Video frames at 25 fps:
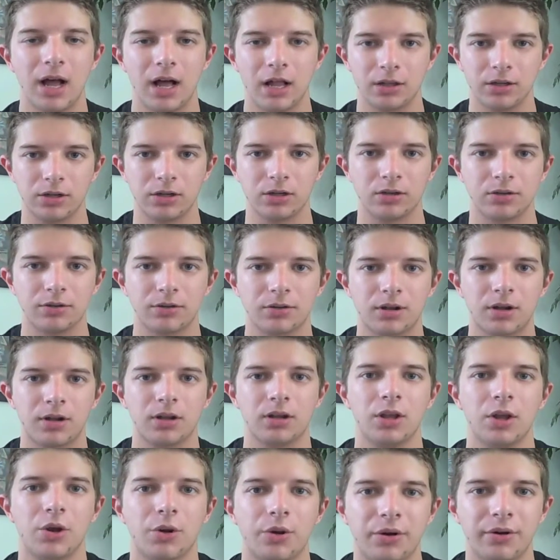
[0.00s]
a little
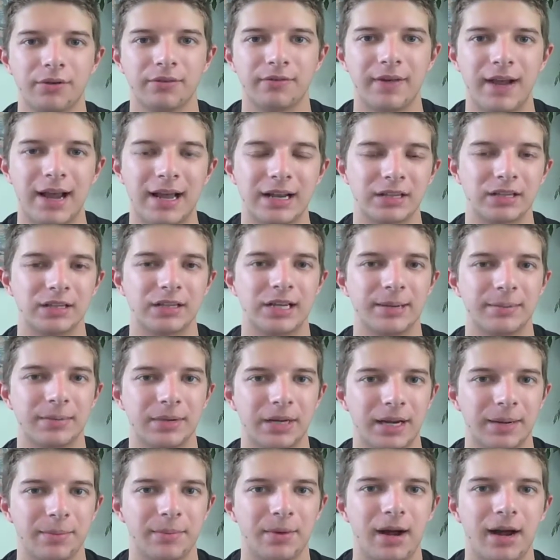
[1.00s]
cloak of
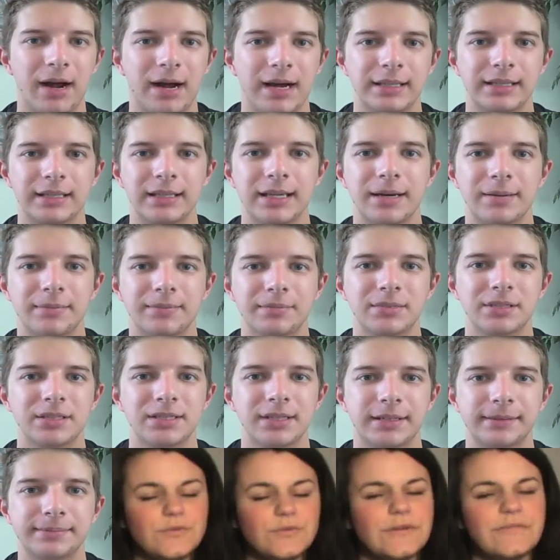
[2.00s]
anonymity behind them.
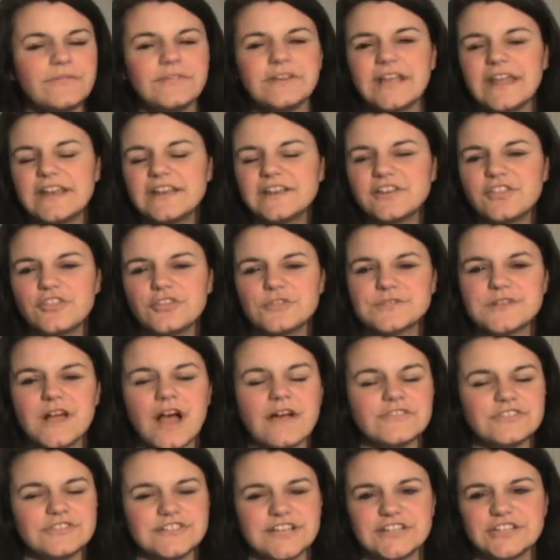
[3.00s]
So. even get into those
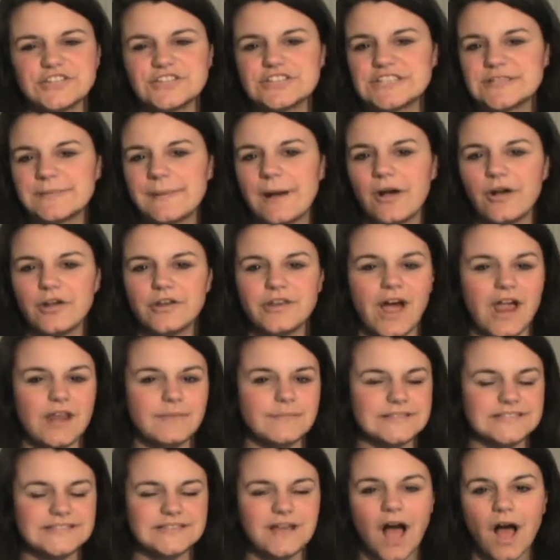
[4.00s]
conversations about
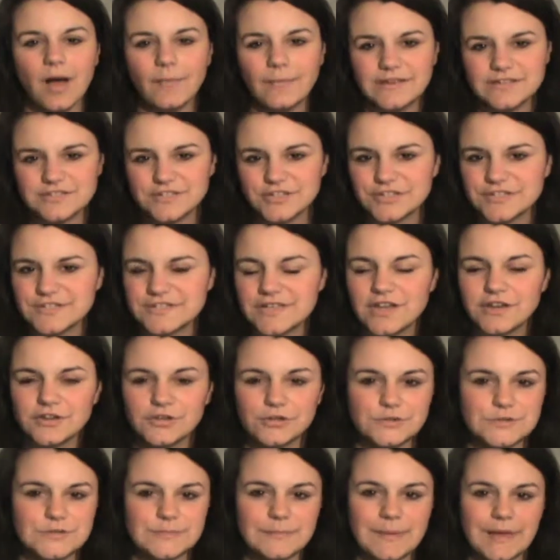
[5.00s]
anonymous commenters on
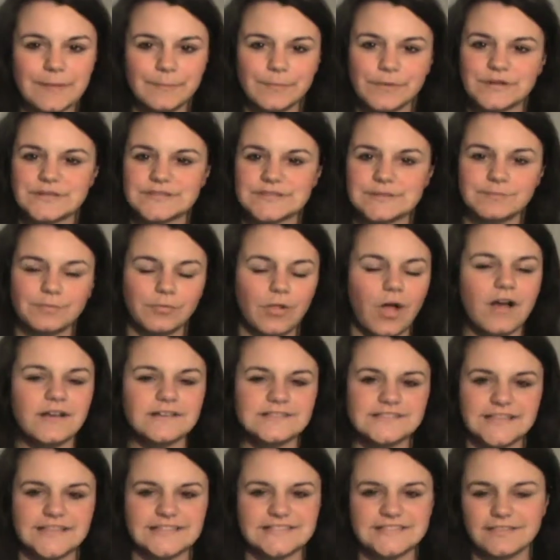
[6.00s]
newspapers and
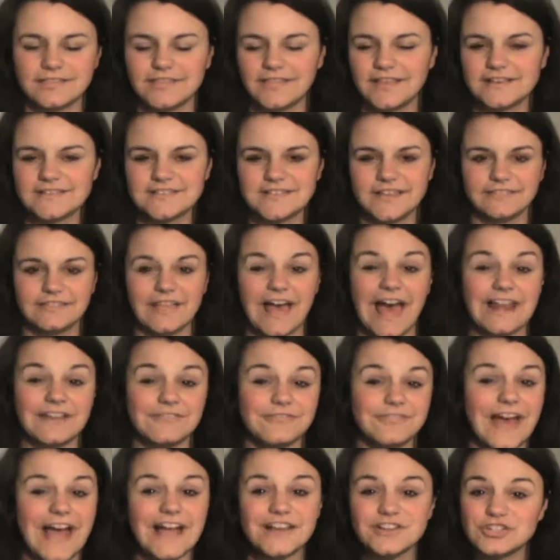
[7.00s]
blog sites and things like that,
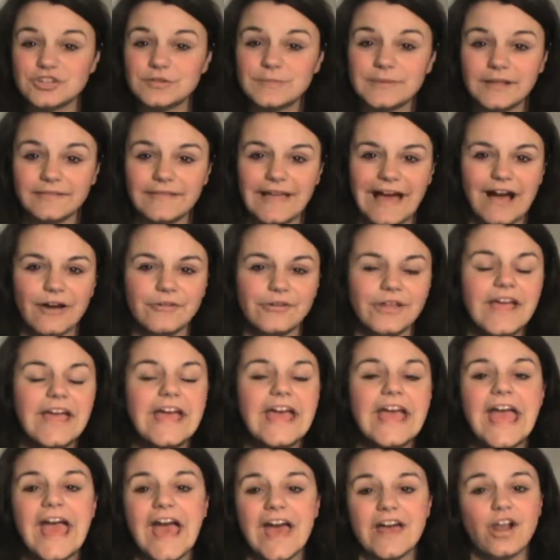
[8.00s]
if that should be allowed.
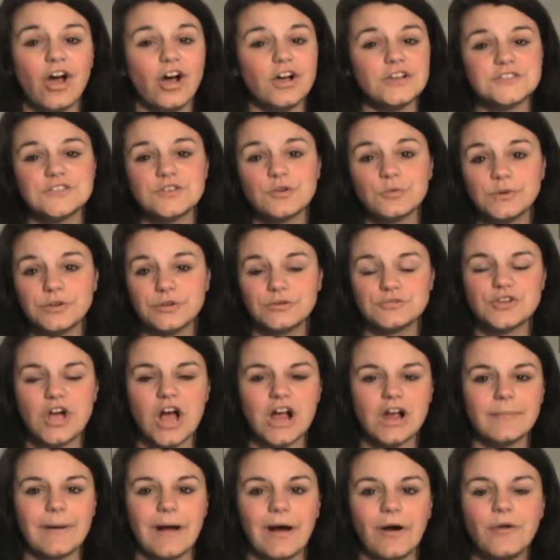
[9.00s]
And also when you
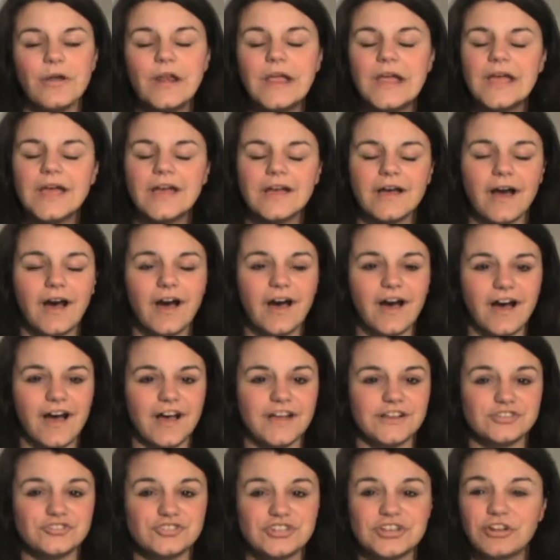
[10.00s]
talk about
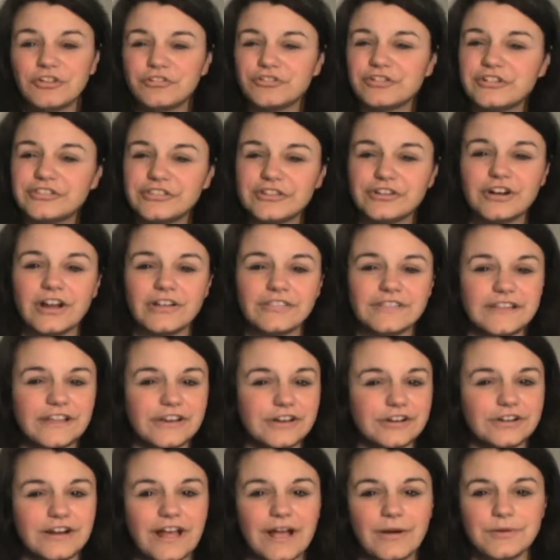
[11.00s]
children that are on the
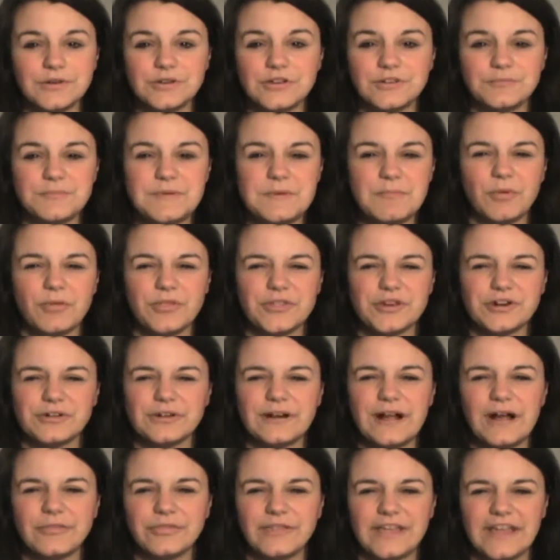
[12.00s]
internet, when you have people that are
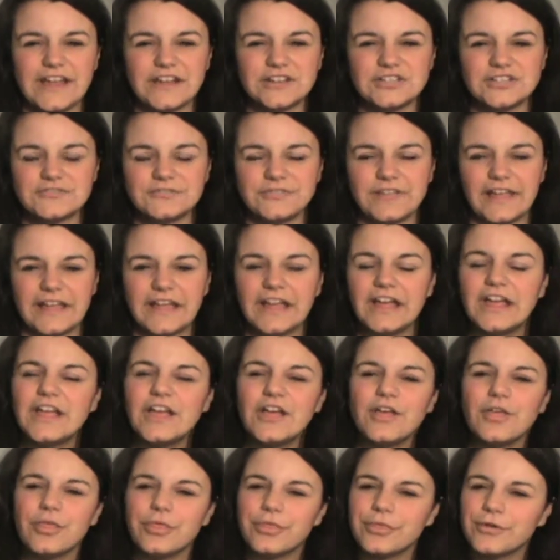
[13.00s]
around the age of
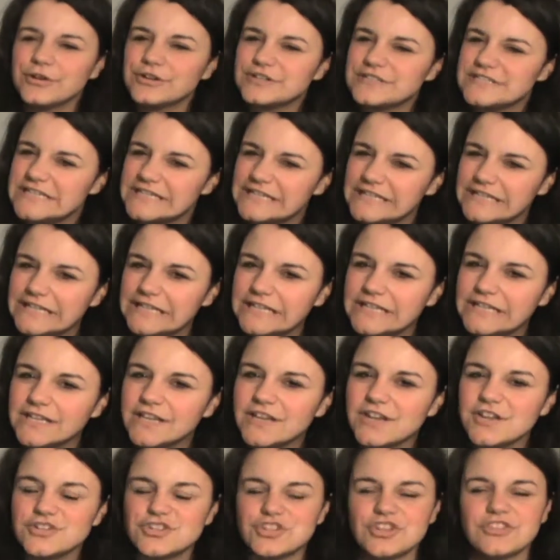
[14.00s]

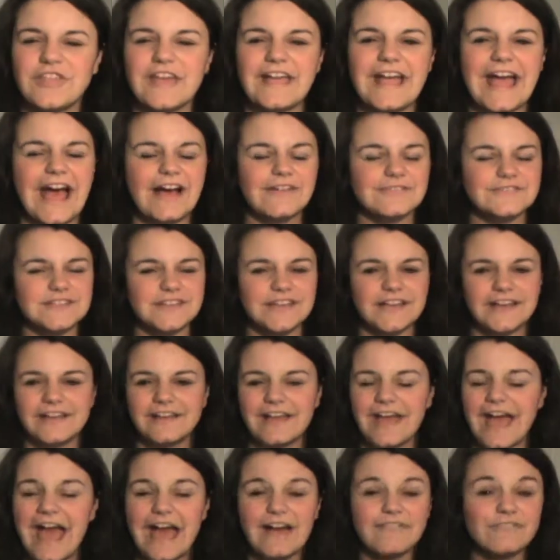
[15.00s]
13, should they have to
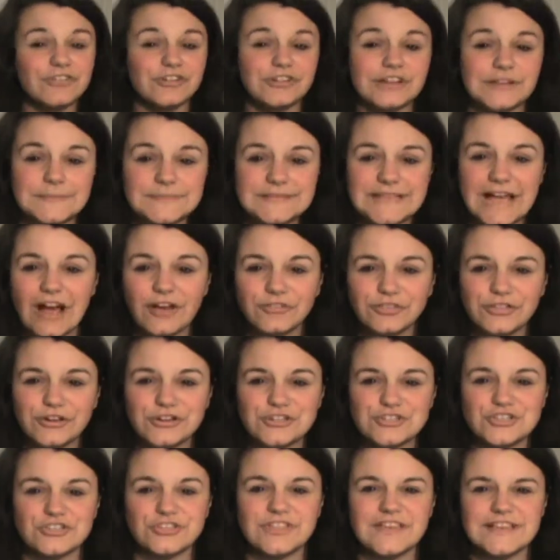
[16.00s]
have their names out
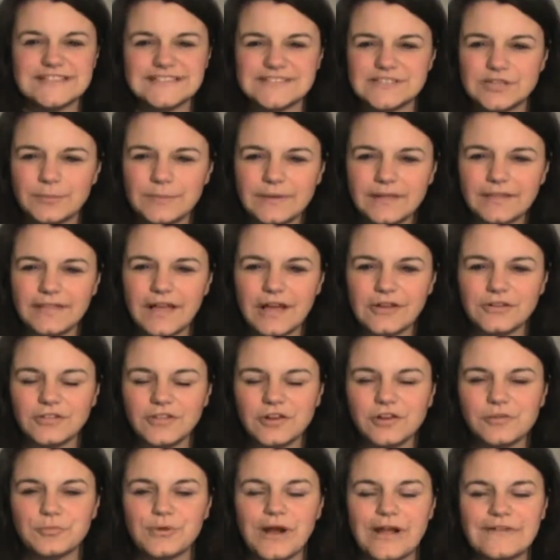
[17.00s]
there? Should they still be allowed a
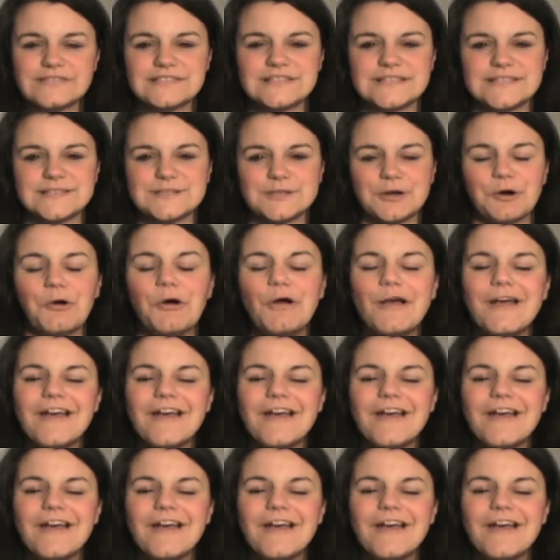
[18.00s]
little privacy? So